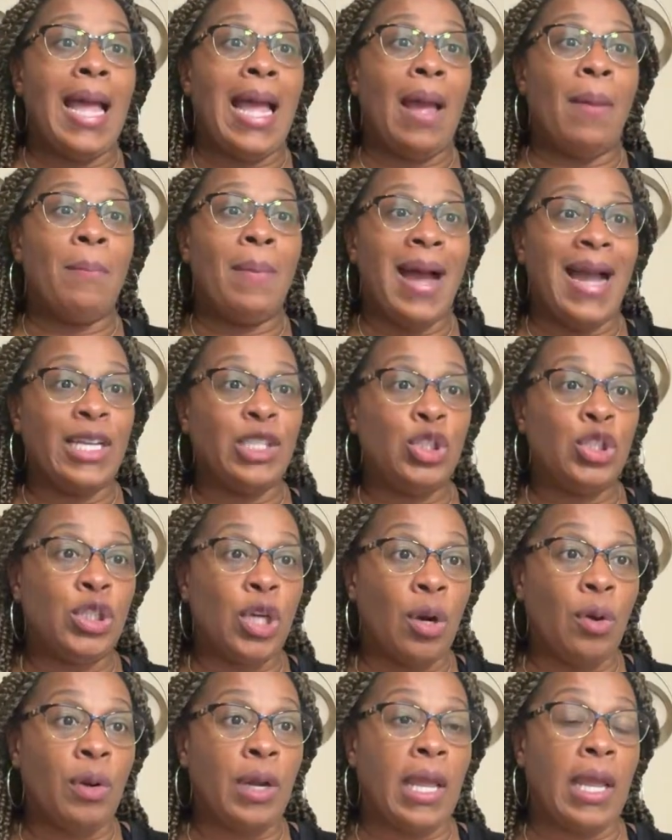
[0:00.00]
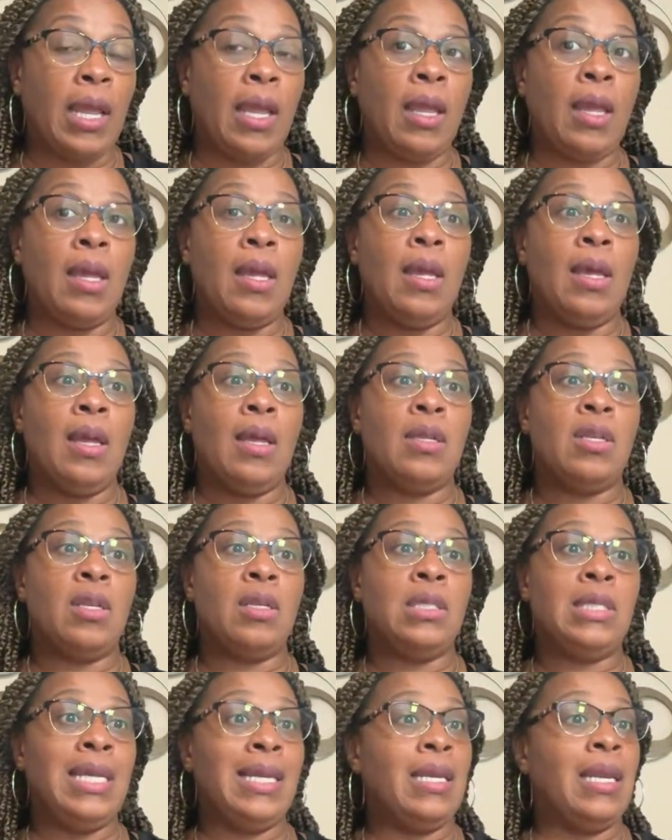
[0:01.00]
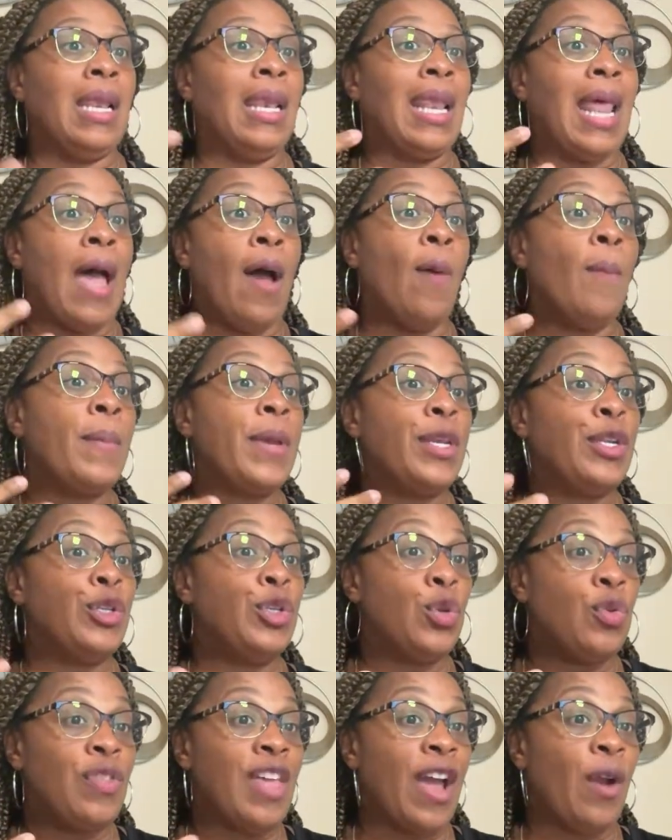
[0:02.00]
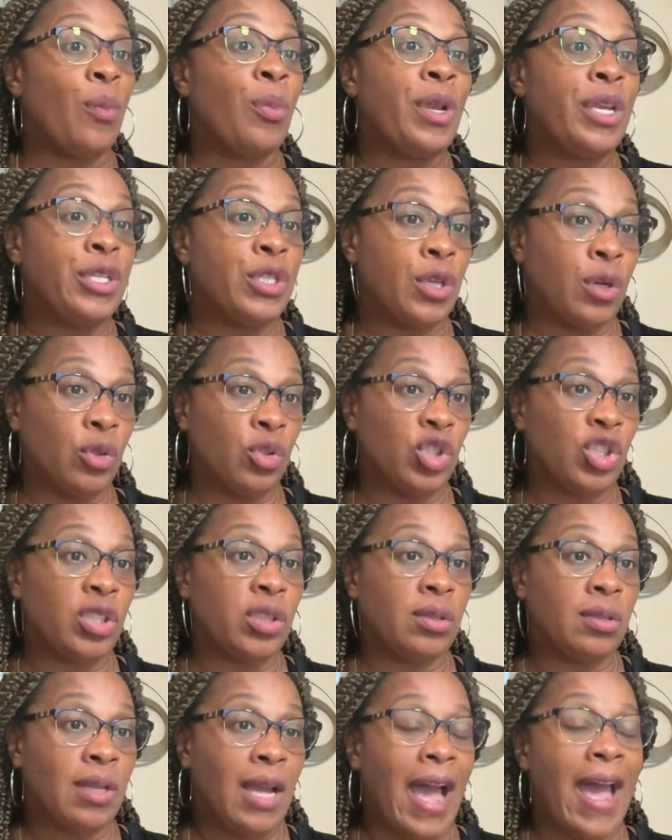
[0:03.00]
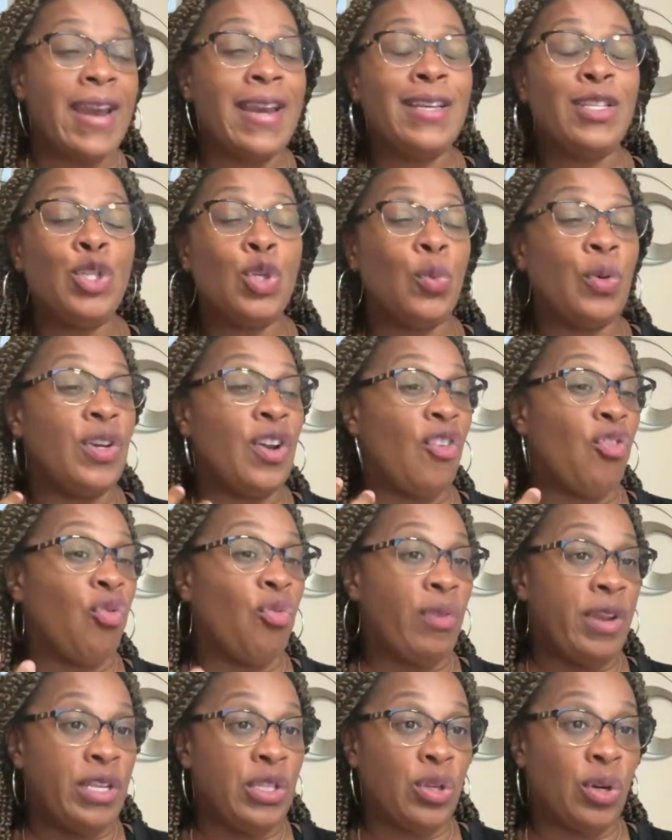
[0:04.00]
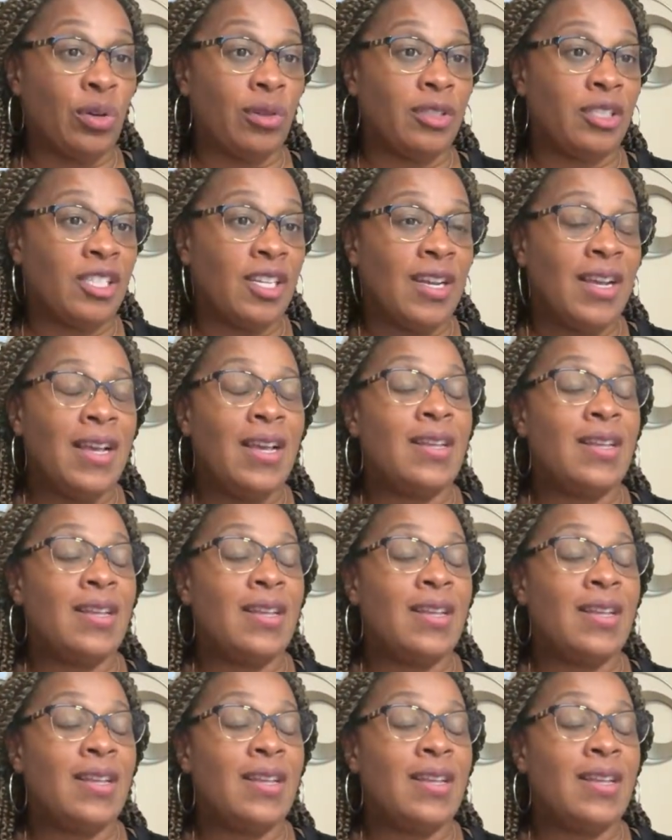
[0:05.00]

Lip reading: my journey didn't allow me to do that research. I didn't do enough research.